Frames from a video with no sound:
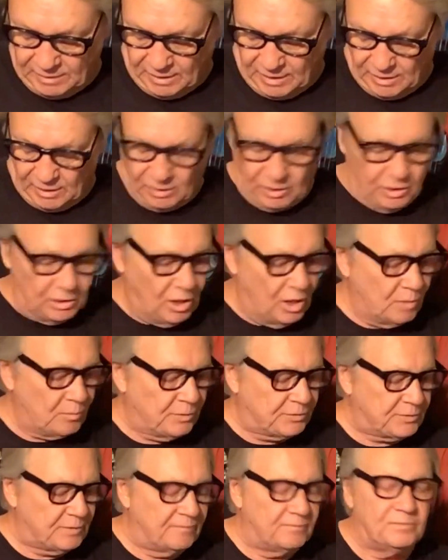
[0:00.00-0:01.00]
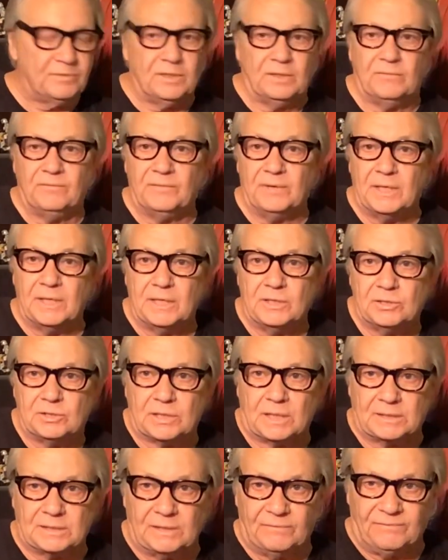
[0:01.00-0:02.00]
along with the vintage
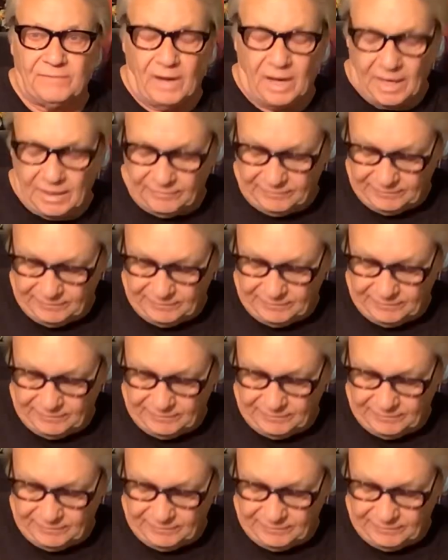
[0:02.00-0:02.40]
65.